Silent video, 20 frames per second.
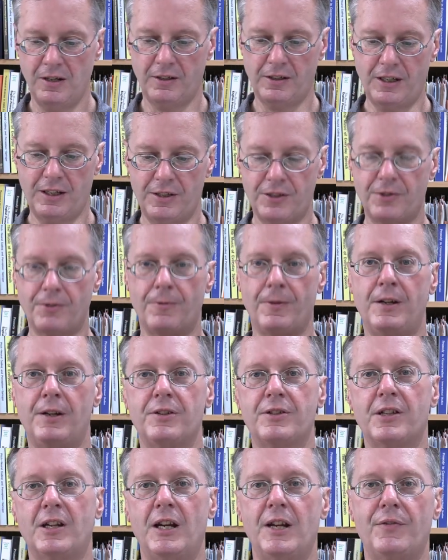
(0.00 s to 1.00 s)
Okay, so
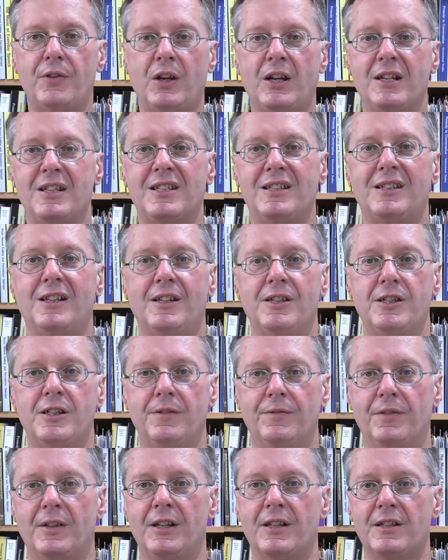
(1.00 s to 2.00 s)
here's kind of a
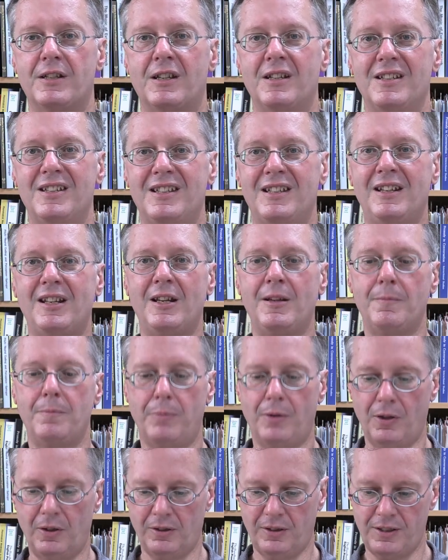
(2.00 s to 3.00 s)
concessive, that is conceding
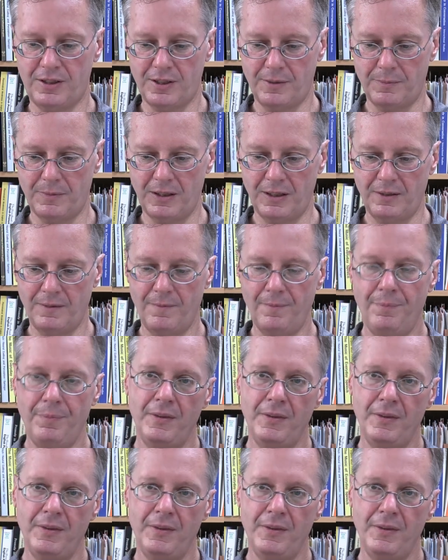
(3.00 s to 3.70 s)
partly something.